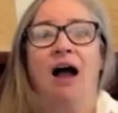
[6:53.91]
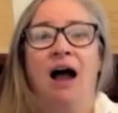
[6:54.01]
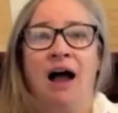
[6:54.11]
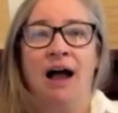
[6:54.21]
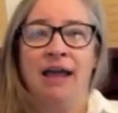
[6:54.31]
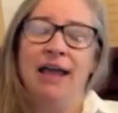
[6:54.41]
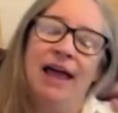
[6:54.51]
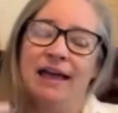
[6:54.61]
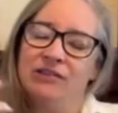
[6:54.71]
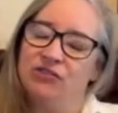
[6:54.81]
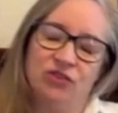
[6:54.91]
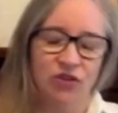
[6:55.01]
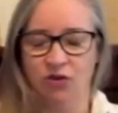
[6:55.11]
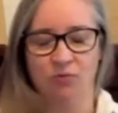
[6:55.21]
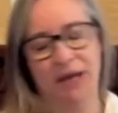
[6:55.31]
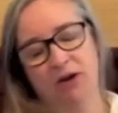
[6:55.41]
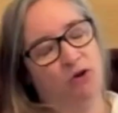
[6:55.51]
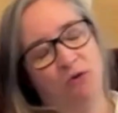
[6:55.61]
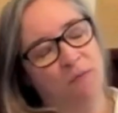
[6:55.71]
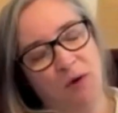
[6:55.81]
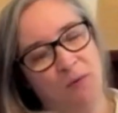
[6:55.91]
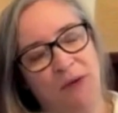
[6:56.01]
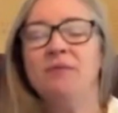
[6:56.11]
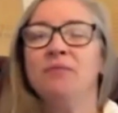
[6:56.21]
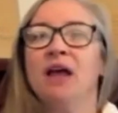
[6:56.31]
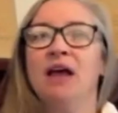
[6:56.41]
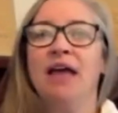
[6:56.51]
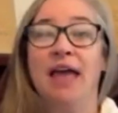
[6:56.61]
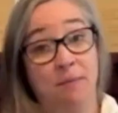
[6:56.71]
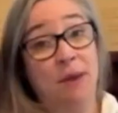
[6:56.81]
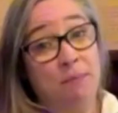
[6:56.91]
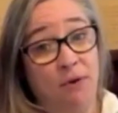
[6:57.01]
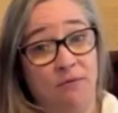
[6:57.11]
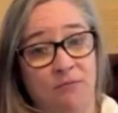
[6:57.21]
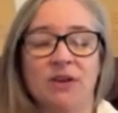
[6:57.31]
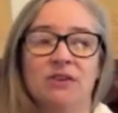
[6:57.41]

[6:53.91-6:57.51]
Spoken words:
I, as you may know about me, hate paper.